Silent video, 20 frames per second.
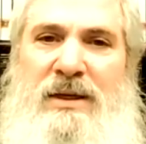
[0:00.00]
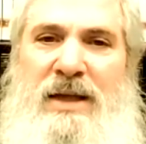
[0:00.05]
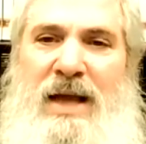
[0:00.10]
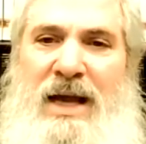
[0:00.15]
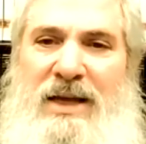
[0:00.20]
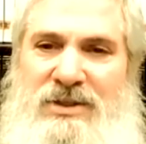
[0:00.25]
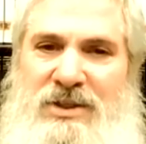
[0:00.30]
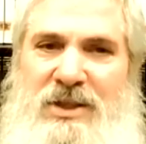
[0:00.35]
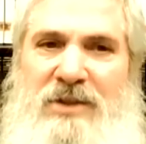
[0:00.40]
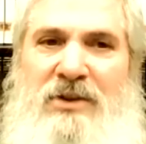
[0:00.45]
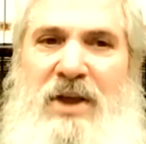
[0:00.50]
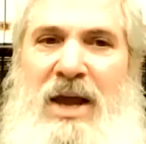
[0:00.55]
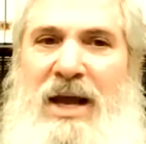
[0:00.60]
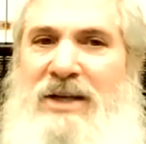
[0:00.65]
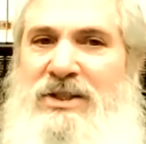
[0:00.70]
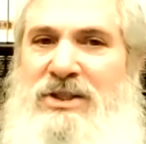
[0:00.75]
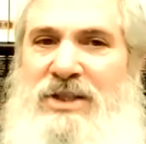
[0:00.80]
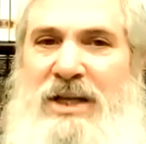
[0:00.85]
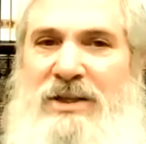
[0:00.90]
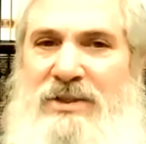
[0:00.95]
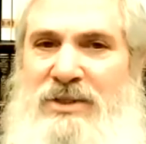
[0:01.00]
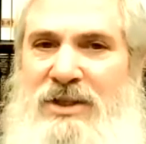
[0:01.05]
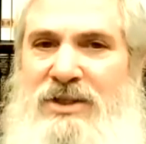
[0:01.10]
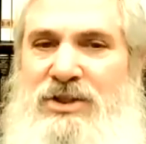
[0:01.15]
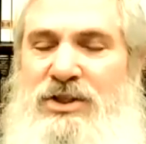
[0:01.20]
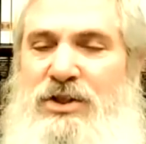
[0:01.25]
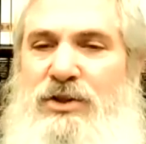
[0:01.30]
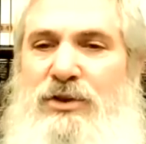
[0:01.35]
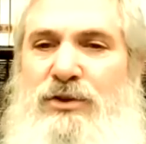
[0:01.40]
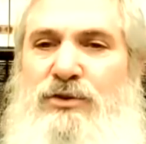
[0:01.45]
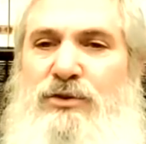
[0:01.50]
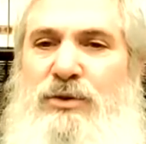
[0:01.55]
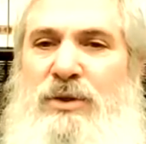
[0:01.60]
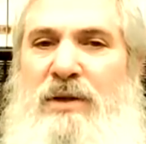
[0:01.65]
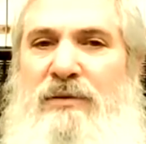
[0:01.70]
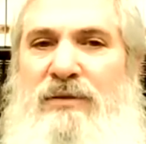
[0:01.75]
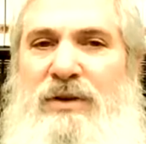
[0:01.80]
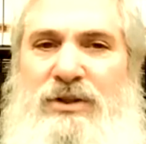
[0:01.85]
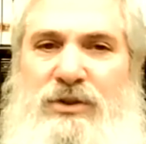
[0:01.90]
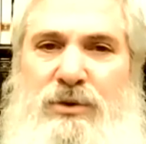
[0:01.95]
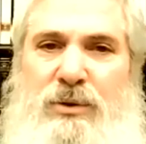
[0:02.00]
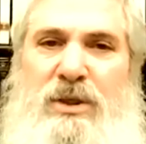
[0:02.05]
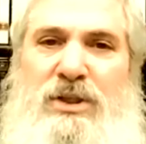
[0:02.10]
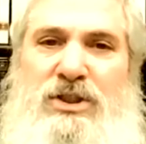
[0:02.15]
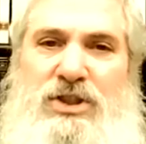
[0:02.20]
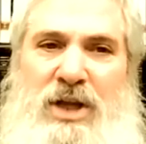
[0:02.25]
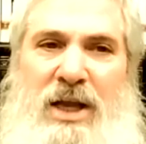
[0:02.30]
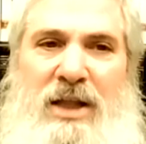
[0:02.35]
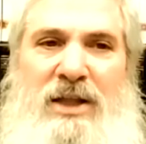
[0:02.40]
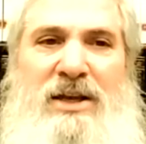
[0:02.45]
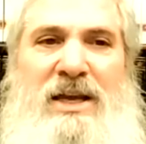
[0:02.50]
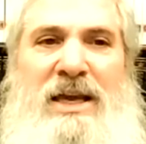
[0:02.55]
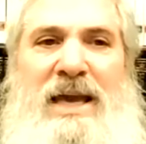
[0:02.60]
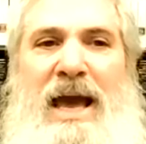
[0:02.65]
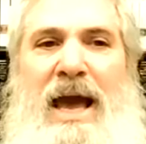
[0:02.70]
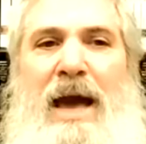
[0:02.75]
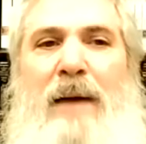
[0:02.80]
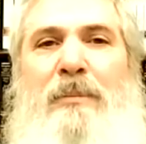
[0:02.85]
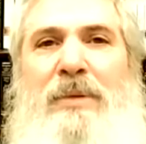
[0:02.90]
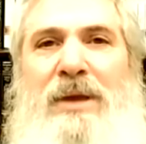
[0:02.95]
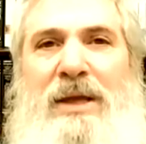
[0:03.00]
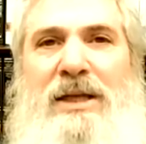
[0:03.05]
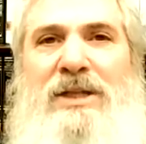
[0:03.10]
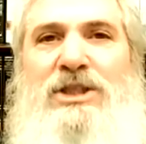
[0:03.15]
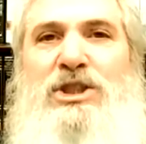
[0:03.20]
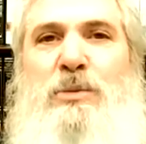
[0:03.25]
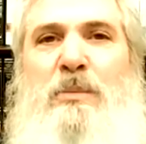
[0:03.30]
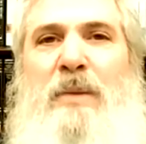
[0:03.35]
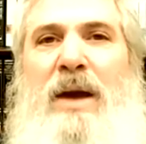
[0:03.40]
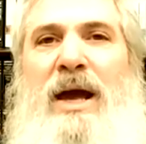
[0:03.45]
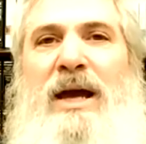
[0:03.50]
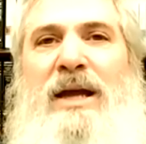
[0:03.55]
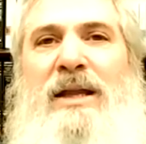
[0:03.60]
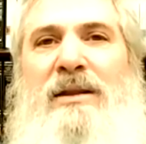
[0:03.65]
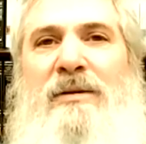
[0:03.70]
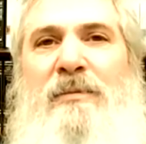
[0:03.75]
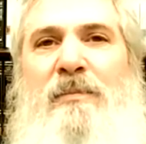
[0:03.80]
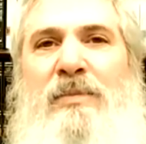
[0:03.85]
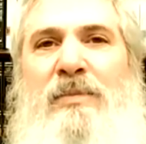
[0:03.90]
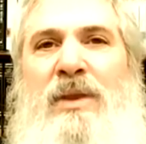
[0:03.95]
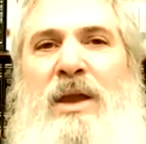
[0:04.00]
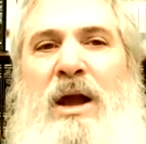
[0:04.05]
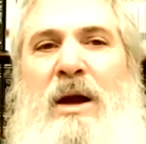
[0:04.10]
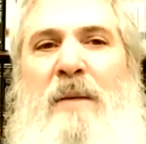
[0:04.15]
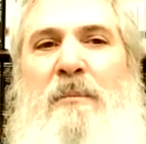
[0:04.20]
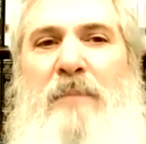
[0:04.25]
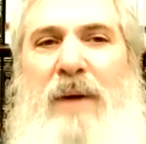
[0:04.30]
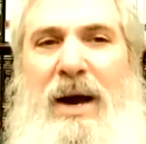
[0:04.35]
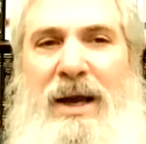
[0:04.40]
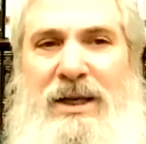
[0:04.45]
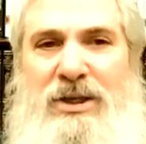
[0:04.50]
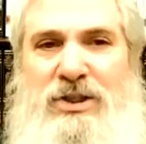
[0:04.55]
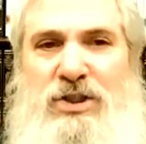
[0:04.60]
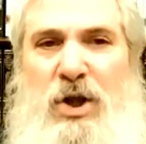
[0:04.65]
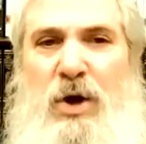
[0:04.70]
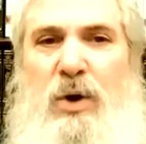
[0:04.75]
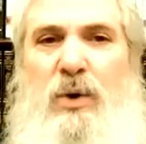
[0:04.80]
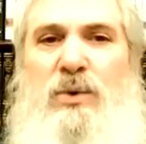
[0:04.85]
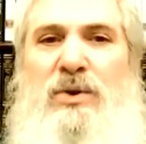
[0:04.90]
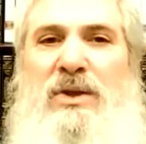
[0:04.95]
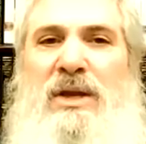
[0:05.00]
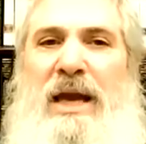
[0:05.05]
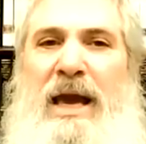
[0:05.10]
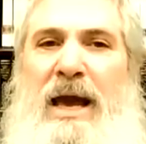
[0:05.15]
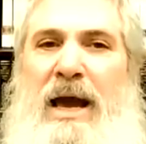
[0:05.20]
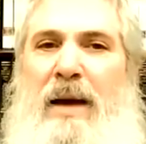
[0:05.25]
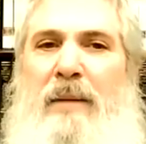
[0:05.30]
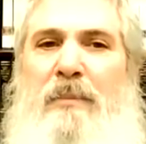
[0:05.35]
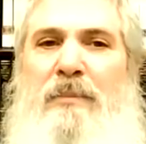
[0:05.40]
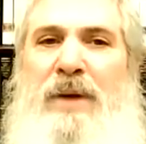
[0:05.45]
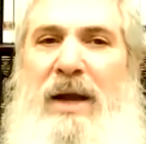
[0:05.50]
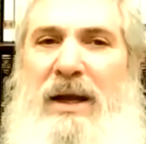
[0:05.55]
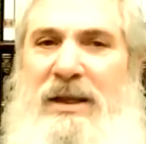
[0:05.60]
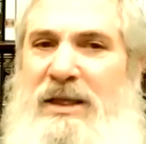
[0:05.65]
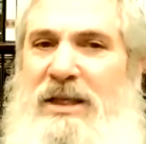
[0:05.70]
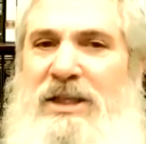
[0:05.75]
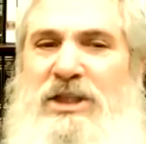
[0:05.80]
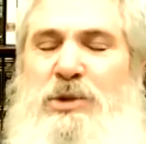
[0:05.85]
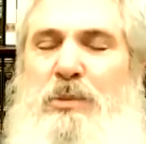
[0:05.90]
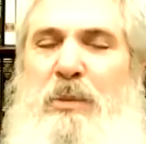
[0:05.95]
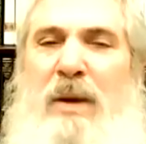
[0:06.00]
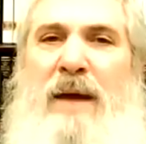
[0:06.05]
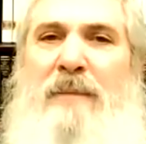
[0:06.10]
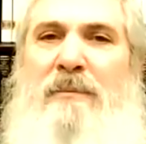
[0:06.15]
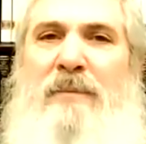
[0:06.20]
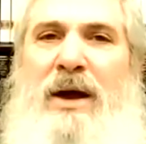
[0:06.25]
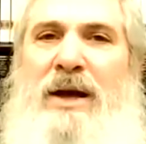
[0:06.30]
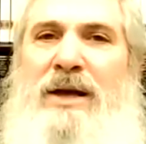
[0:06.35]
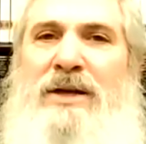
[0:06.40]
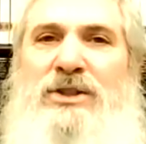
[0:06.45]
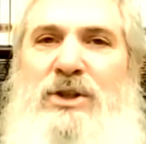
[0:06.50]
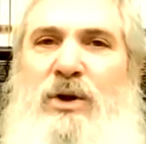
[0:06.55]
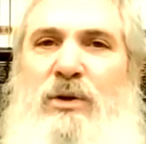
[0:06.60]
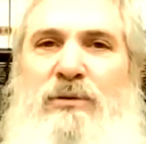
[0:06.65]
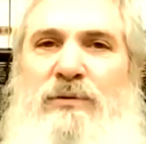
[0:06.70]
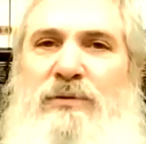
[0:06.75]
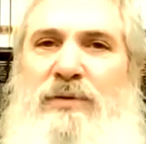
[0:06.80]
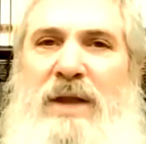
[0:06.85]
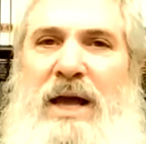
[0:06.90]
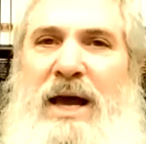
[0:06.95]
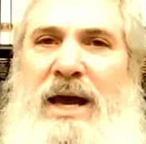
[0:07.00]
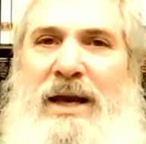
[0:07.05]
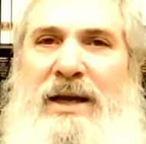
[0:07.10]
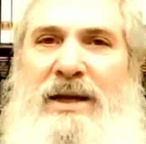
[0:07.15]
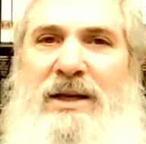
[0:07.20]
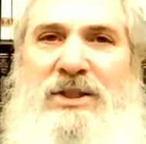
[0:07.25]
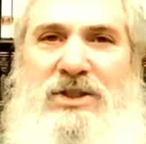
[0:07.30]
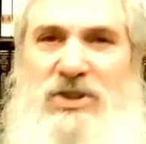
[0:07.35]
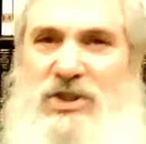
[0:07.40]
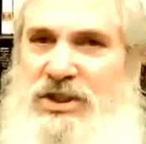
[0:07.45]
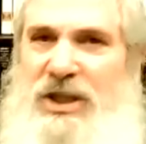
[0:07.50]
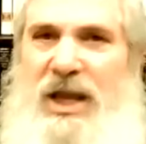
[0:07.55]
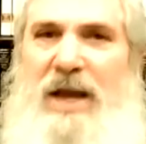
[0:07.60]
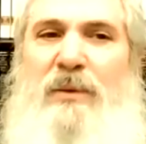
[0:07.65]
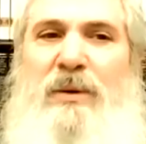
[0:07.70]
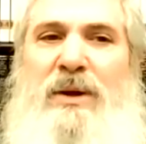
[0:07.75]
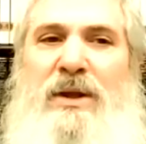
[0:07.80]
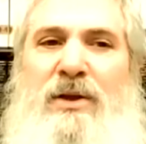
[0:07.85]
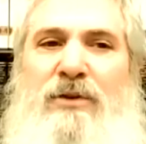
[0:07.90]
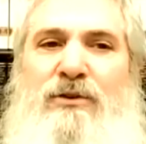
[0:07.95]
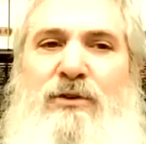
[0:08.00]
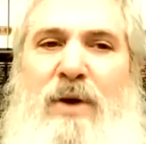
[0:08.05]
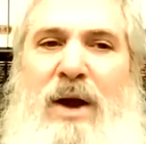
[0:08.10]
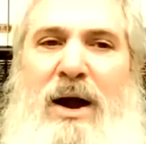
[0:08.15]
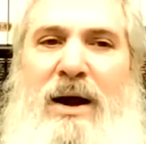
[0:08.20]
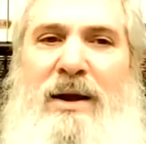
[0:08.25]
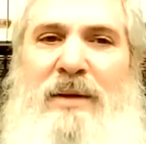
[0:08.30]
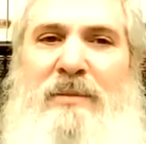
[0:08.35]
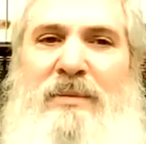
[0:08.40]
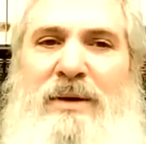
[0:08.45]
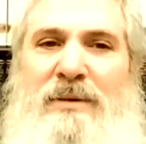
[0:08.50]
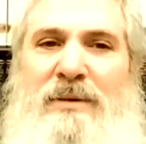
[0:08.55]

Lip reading: As the text says, the children of Israel shall encamp, each man by his own camp and each man by his own flag. Stay with your tribe.